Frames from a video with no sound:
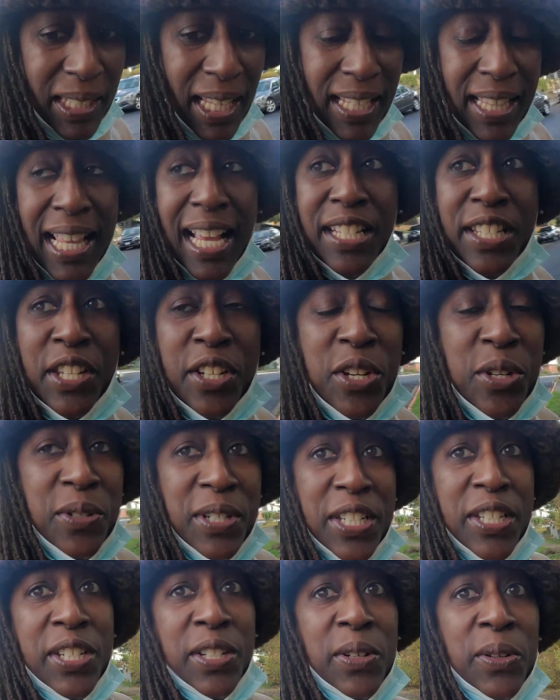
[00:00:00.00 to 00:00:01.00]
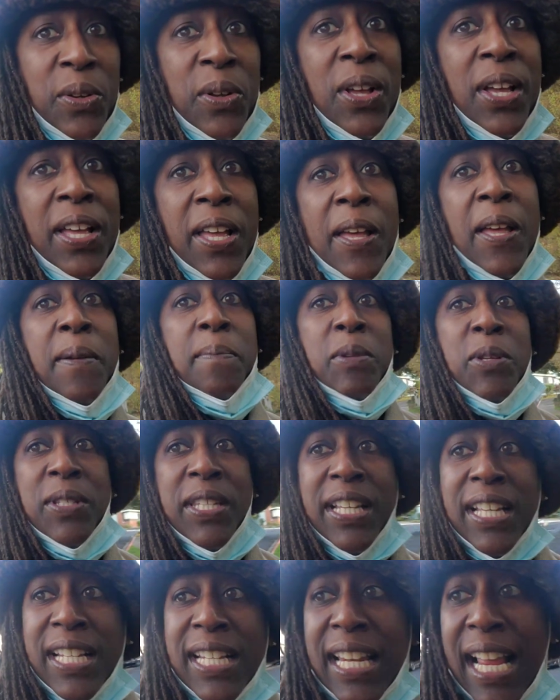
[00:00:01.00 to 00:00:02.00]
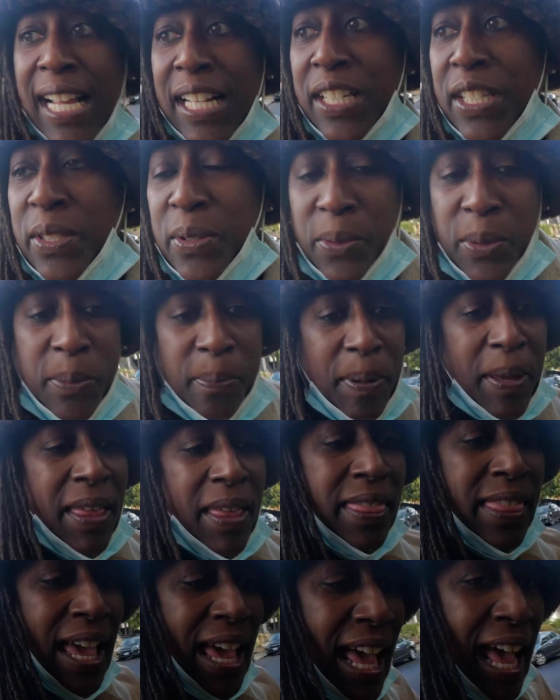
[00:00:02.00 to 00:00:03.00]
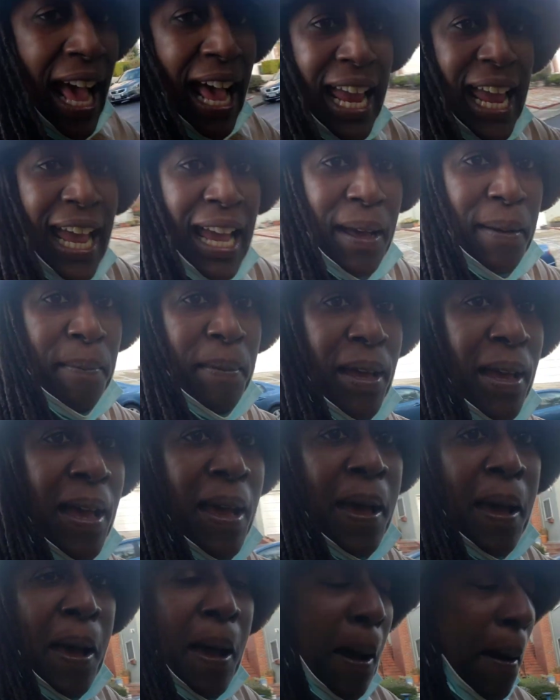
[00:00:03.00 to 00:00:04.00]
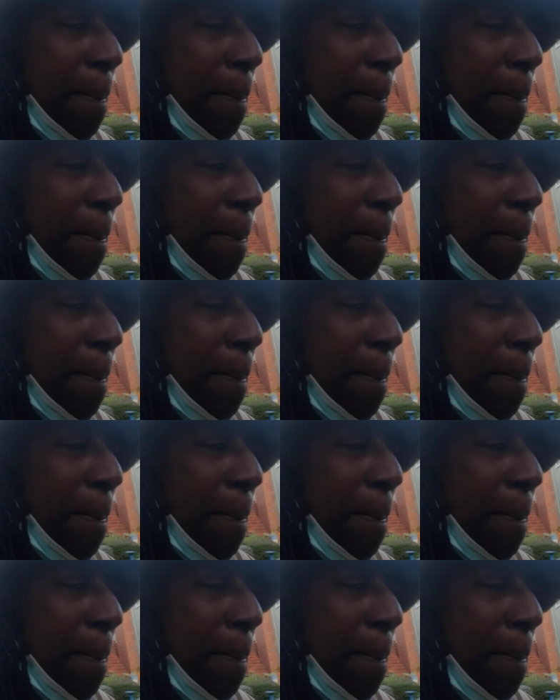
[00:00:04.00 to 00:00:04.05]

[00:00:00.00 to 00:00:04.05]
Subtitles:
That's the traditional music and dance group that I am a